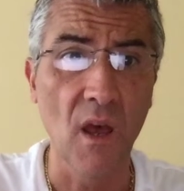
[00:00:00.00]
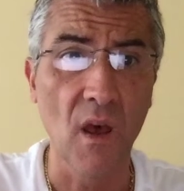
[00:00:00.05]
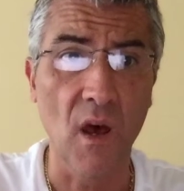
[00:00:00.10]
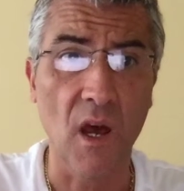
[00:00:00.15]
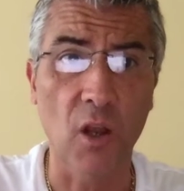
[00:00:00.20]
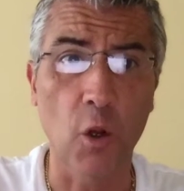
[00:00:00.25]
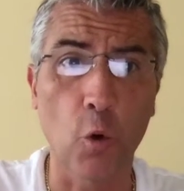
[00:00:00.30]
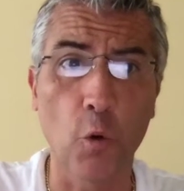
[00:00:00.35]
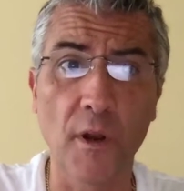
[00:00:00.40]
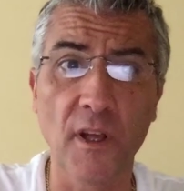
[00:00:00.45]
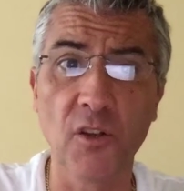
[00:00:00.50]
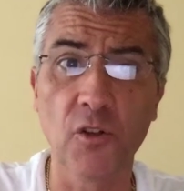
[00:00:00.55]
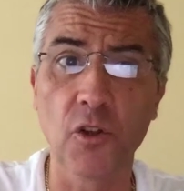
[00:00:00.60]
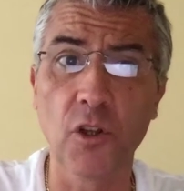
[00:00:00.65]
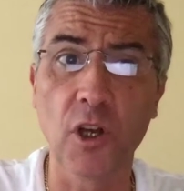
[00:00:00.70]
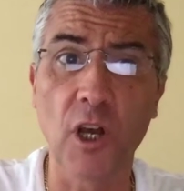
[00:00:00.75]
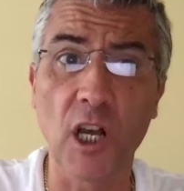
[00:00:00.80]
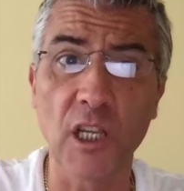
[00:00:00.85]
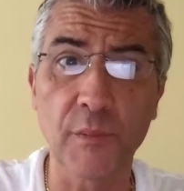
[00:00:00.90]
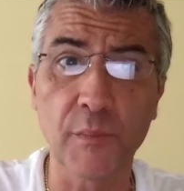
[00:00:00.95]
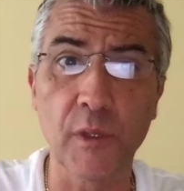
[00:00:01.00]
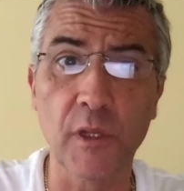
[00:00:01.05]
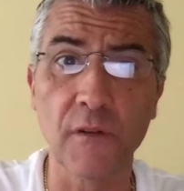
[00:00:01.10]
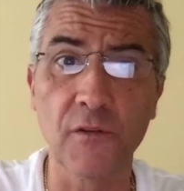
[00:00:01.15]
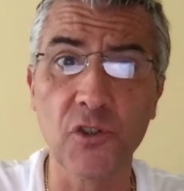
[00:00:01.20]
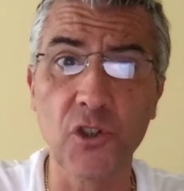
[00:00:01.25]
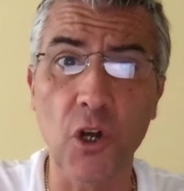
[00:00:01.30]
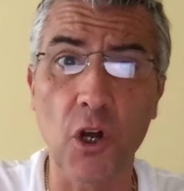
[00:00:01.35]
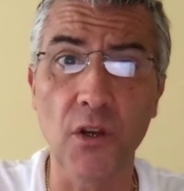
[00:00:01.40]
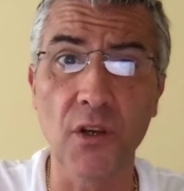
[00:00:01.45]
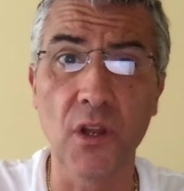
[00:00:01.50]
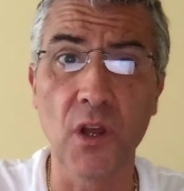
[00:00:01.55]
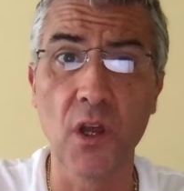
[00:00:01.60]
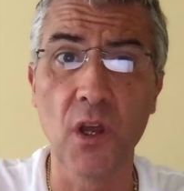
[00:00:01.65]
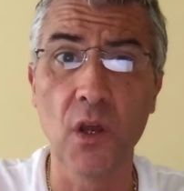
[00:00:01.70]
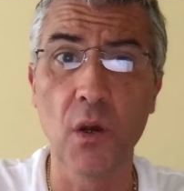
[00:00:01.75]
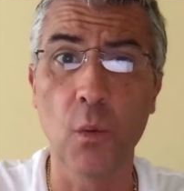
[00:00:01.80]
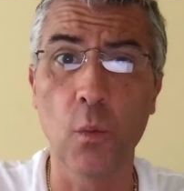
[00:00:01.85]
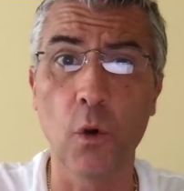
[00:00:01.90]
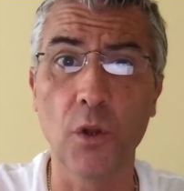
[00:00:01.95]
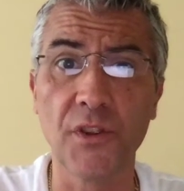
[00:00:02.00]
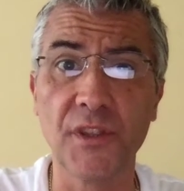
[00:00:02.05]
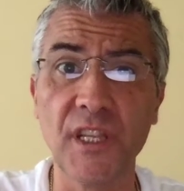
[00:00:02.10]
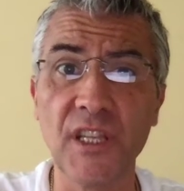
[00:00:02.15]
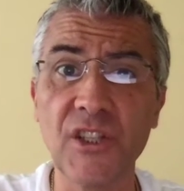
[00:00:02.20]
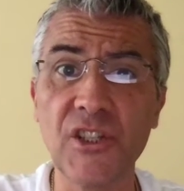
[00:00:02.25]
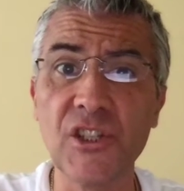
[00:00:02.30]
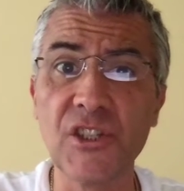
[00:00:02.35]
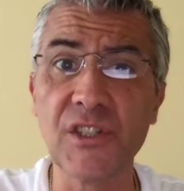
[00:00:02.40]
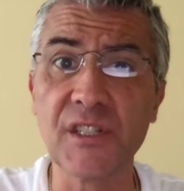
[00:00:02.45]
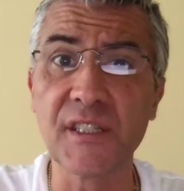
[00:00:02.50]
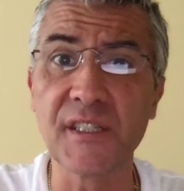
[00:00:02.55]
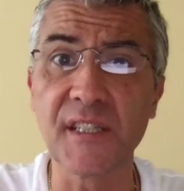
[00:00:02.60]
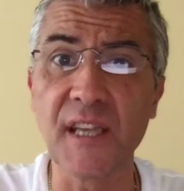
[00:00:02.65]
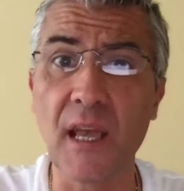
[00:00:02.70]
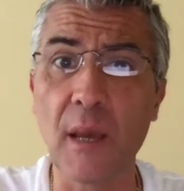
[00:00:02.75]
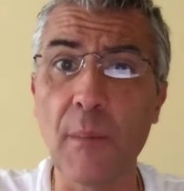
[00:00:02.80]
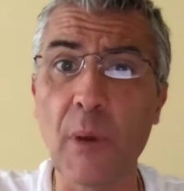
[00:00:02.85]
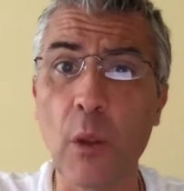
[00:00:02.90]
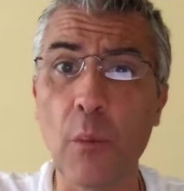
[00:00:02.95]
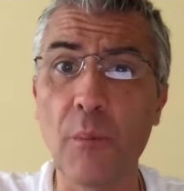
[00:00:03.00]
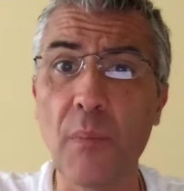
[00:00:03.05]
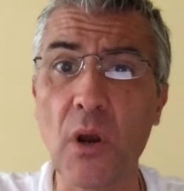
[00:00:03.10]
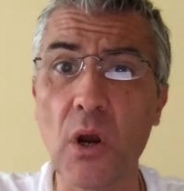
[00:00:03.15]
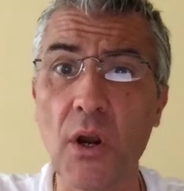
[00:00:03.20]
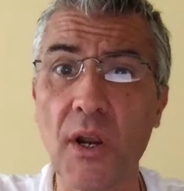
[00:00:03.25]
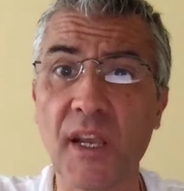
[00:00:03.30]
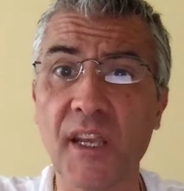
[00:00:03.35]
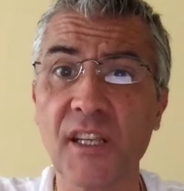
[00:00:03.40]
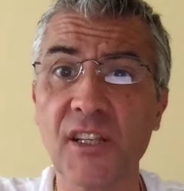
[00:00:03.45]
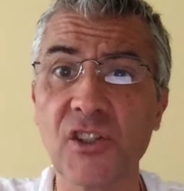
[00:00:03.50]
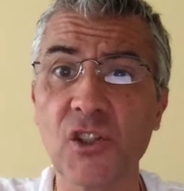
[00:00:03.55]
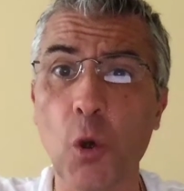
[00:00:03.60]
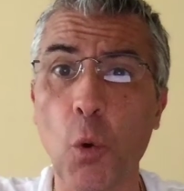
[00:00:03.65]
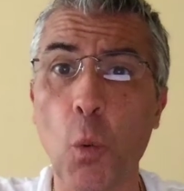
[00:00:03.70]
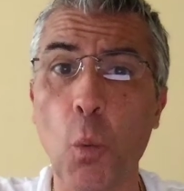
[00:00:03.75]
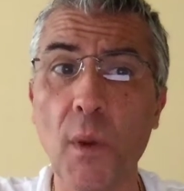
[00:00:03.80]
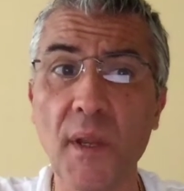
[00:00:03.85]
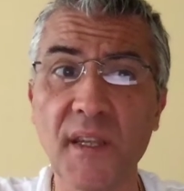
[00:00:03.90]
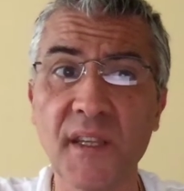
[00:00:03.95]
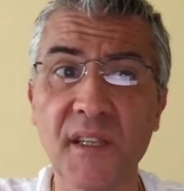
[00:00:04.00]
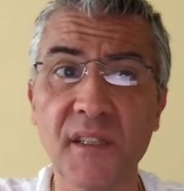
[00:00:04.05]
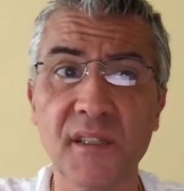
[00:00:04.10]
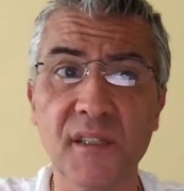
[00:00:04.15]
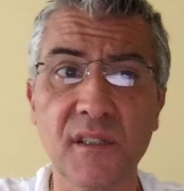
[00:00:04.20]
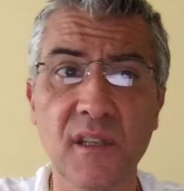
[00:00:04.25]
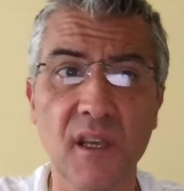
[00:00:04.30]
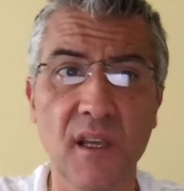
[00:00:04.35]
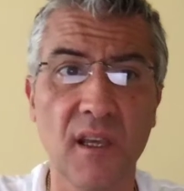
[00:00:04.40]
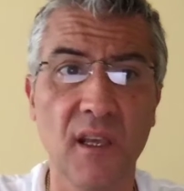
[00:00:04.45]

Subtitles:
According to the Gospel of John, what did Jesus say about bearing his own witness?